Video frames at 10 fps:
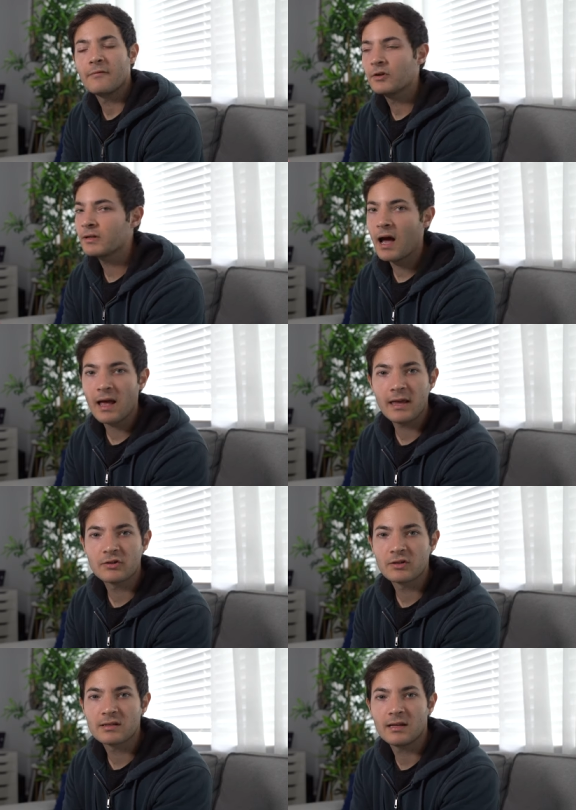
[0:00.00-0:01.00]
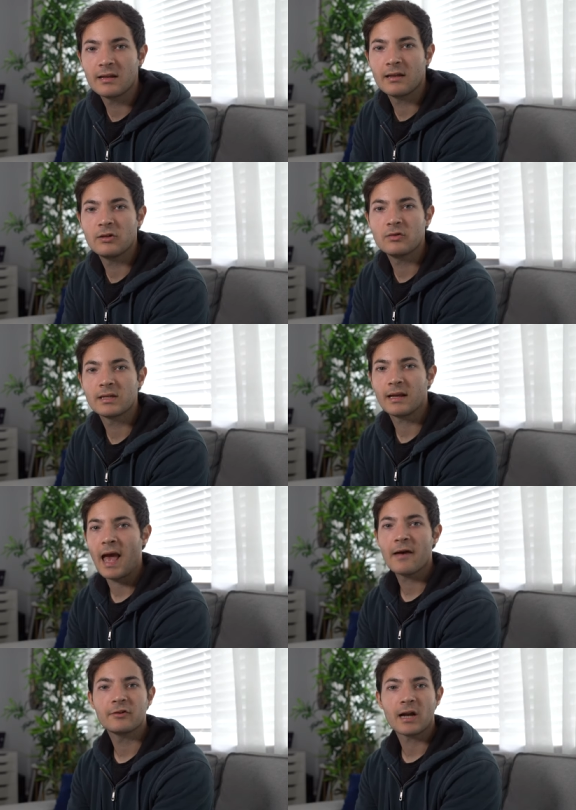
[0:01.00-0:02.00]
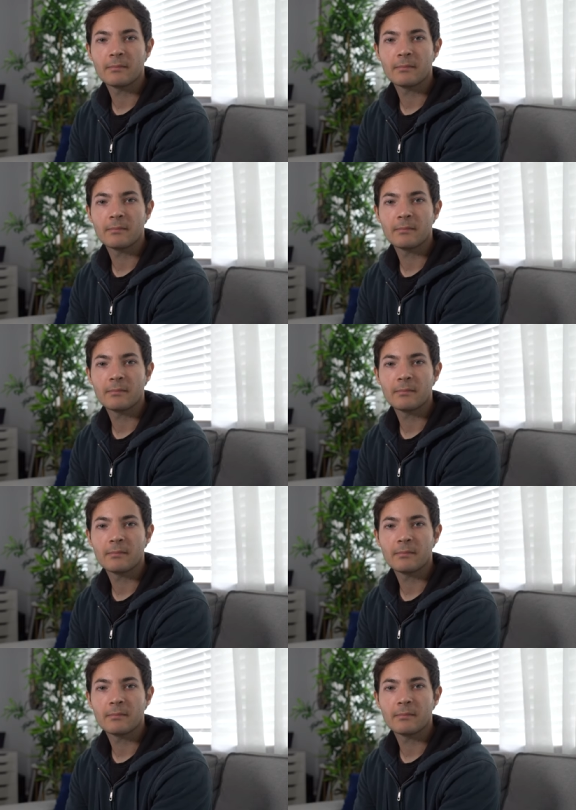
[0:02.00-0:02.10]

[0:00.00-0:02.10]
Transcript: if you're not interested in using heavier